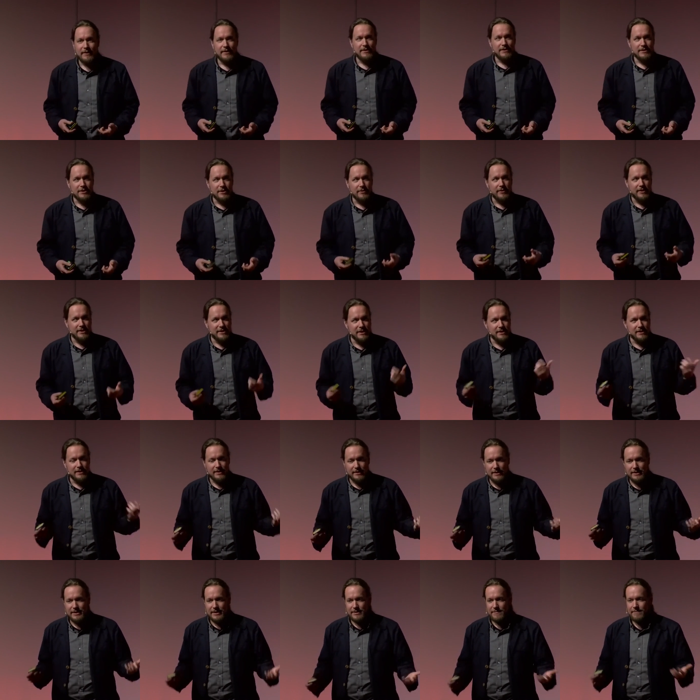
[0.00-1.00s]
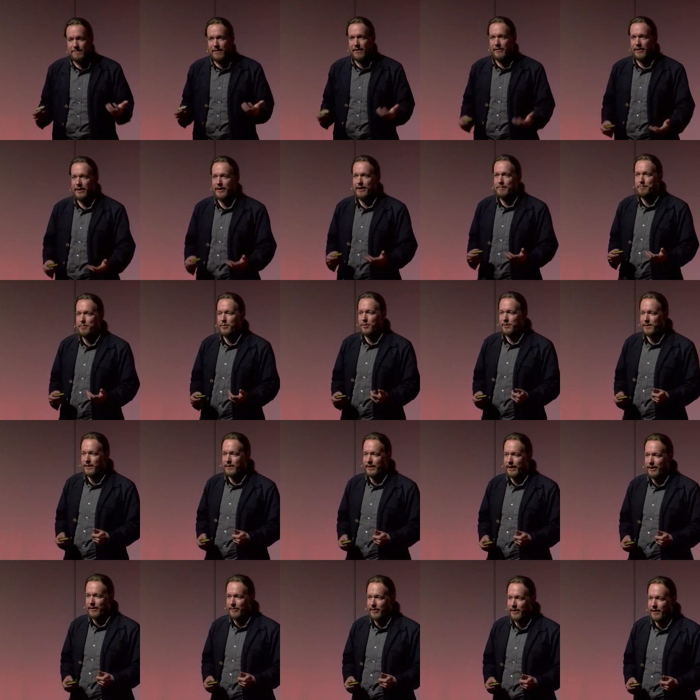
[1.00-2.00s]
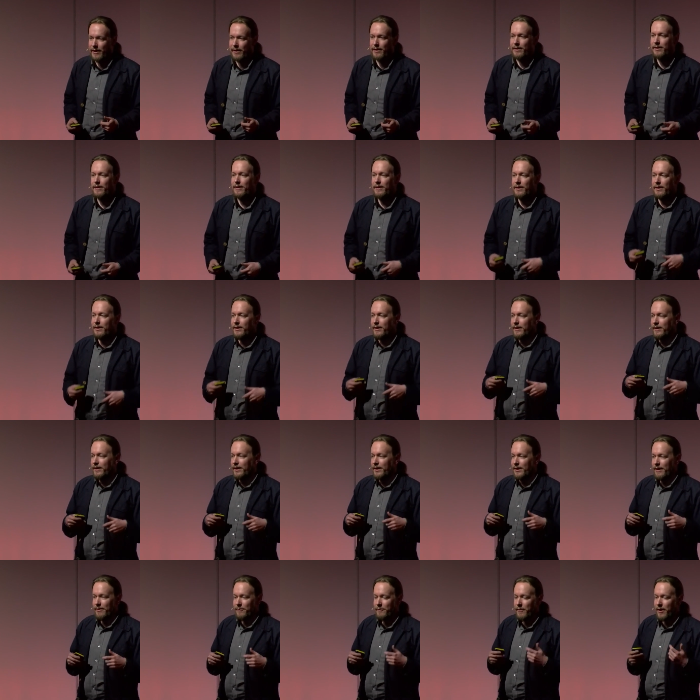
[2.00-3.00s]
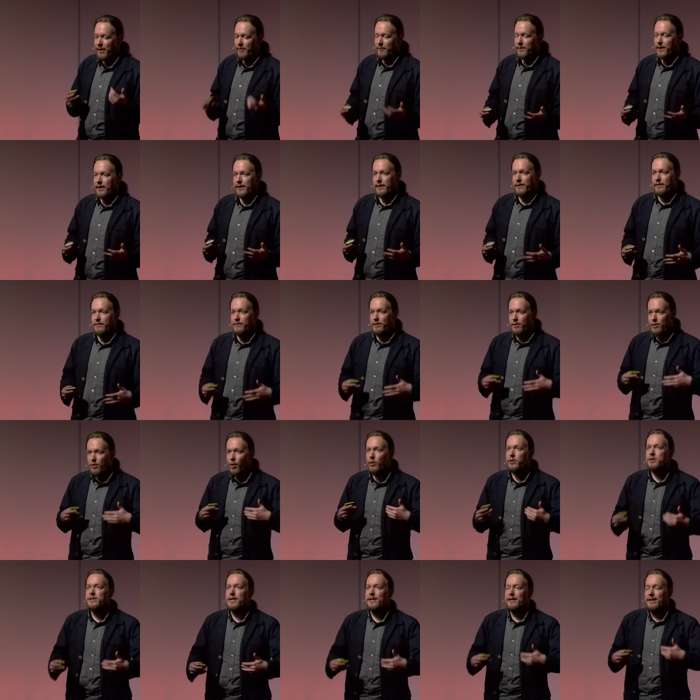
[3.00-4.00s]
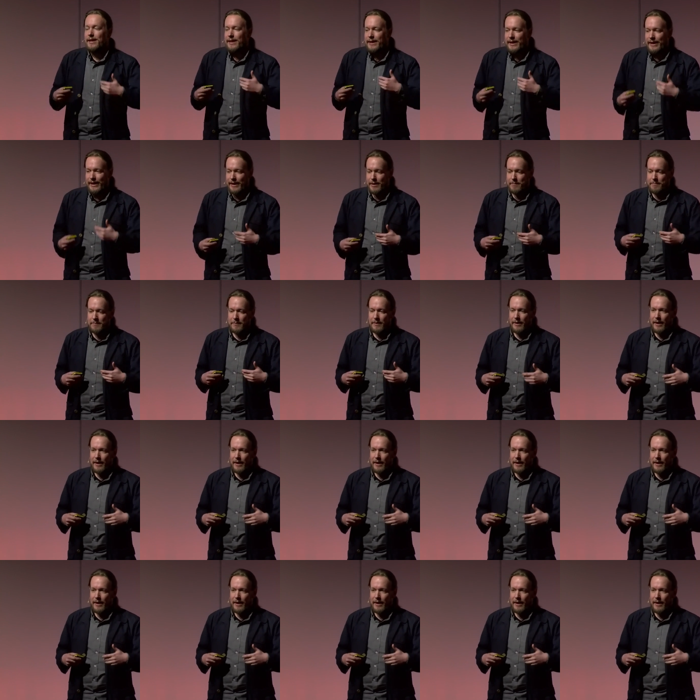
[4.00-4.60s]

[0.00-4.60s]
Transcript: So this is very important area where we constantly keep